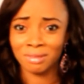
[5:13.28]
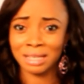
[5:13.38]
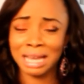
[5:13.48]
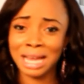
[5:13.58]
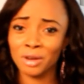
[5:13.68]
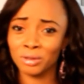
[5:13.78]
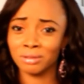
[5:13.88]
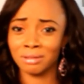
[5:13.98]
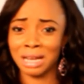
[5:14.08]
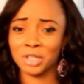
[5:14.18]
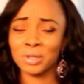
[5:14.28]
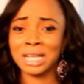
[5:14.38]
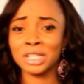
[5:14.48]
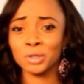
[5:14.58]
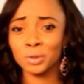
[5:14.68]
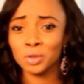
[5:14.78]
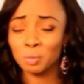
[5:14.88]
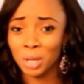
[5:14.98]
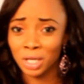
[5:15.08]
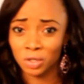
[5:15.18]
the guy on, I just said I don't want to
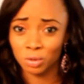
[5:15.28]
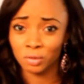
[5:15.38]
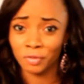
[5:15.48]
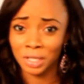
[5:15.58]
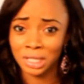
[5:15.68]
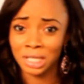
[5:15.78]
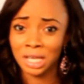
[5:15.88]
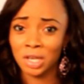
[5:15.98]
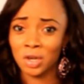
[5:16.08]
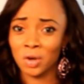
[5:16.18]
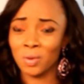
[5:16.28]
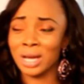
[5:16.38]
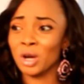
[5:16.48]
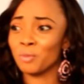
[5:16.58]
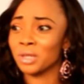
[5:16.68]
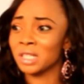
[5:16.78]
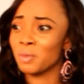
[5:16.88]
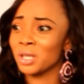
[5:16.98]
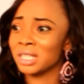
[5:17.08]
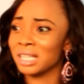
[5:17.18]
pay his school fees, or I help this
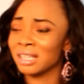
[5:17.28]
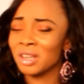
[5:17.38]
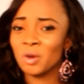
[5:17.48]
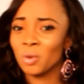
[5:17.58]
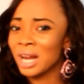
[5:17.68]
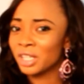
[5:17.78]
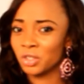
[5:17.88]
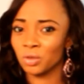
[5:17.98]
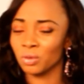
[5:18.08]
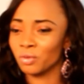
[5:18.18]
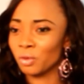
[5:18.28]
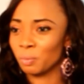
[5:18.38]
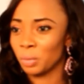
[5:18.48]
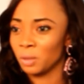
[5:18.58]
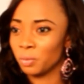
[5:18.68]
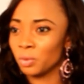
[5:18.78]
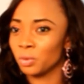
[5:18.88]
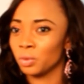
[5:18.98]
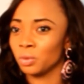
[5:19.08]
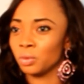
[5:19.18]
person. What I do for people
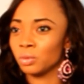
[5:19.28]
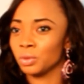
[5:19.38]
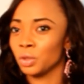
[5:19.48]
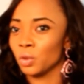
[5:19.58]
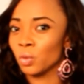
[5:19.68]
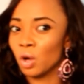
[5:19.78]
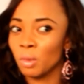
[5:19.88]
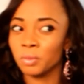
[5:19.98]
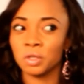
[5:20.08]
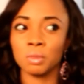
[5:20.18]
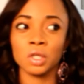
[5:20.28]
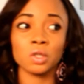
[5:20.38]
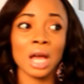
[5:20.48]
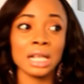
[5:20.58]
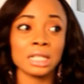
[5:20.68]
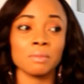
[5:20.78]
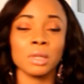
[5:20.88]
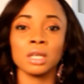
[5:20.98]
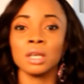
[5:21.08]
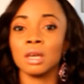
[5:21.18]
who, you know, come up to me to ask
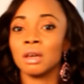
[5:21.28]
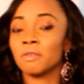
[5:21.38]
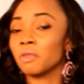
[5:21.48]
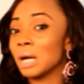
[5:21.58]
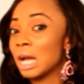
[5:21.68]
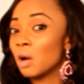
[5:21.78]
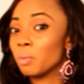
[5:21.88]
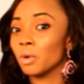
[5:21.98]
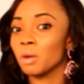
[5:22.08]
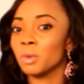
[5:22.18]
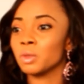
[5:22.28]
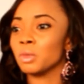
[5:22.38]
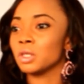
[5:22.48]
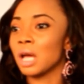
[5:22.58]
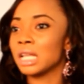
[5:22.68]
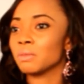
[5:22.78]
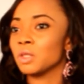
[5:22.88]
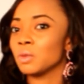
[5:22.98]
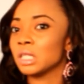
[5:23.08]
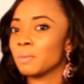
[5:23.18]
me for help or come up to me to ask me
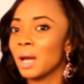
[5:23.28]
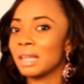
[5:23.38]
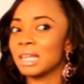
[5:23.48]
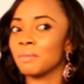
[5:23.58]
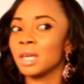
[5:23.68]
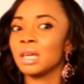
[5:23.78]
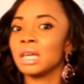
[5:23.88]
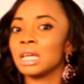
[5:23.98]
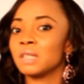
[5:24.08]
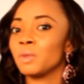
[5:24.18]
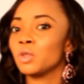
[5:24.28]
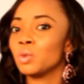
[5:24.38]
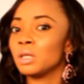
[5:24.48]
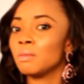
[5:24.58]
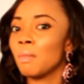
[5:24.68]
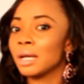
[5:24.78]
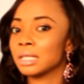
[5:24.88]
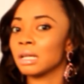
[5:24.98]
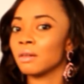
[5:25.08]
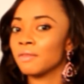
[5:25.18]
to inspire them is between
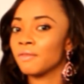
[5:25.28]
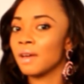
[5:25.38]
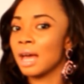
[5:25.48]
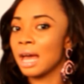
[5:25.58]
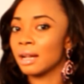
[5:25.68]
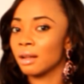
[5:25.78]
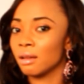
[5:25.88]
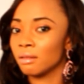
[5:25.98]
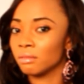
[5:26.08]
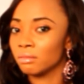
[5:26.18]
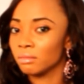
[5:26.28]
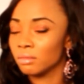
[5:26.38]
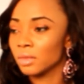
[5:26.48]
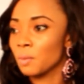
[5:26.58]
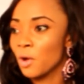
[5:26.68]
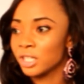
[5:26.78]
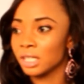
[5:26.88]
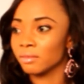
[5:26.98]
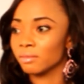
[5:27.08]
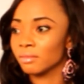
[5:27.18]
myself and the person.